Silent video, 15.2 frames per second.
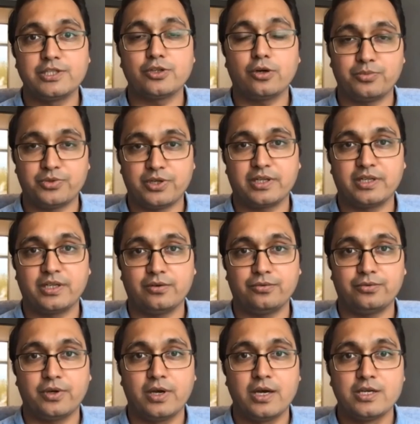
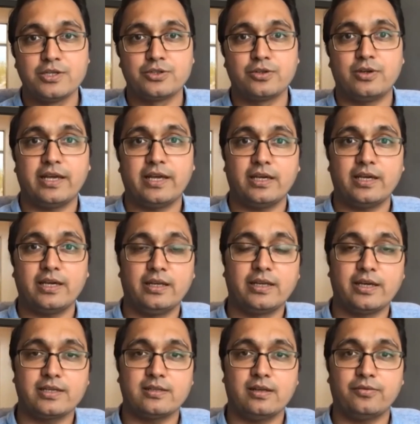objective. So like in
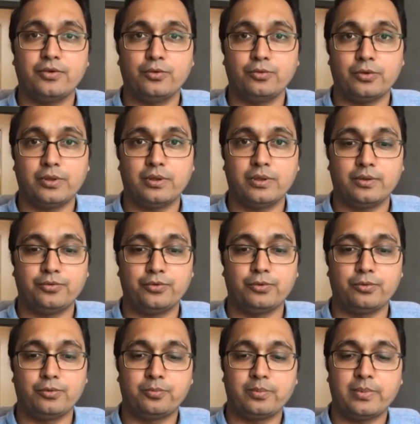case like you, if
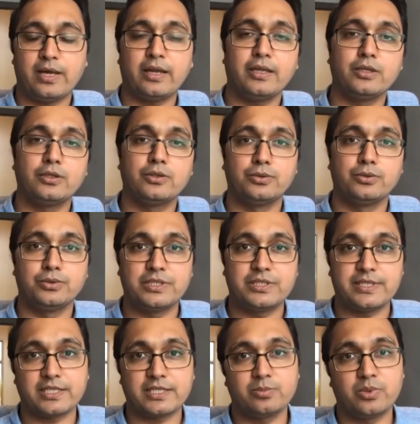you're planning to do
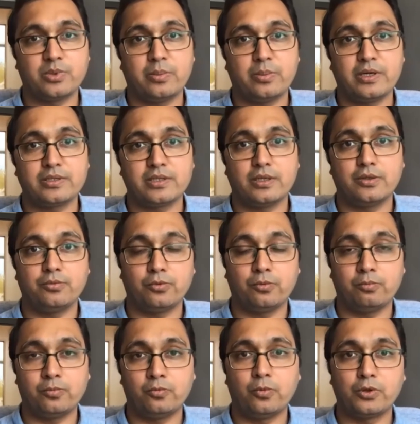these experiments and
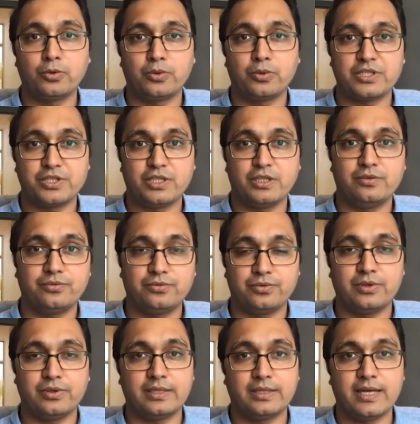you want to achieve
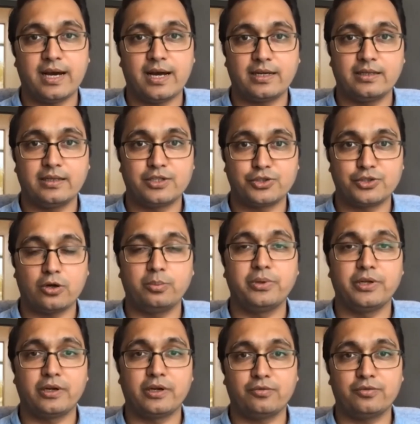that in a short
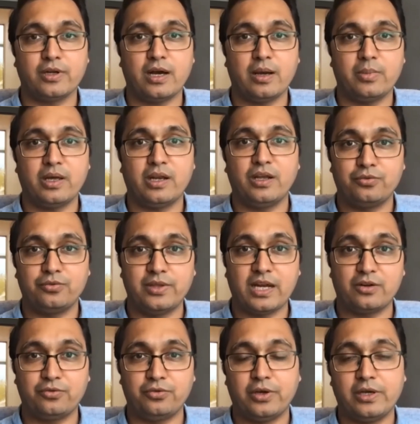period of time, and if
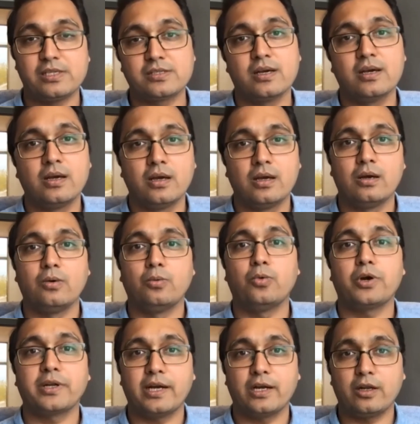that fails,
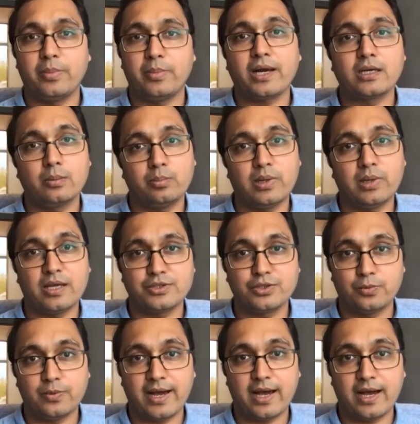what kind of backup plans
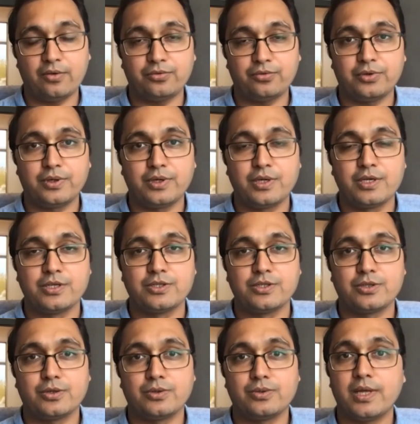you have?
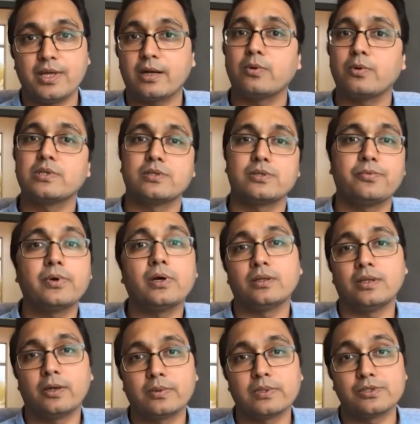So that was
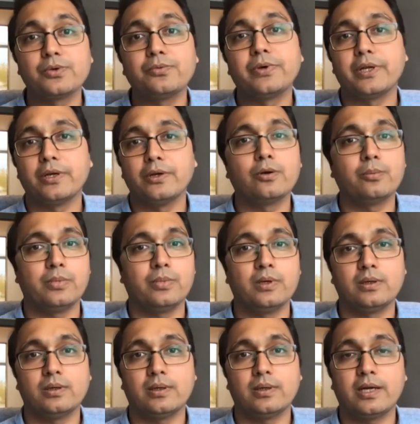also very good
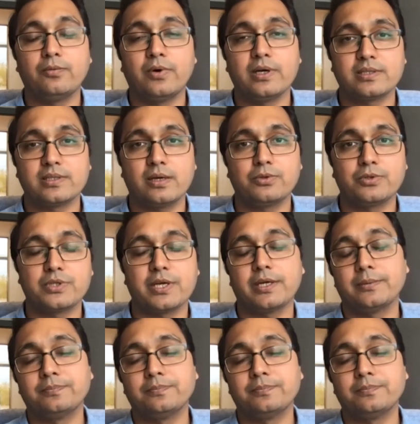advice, I would say.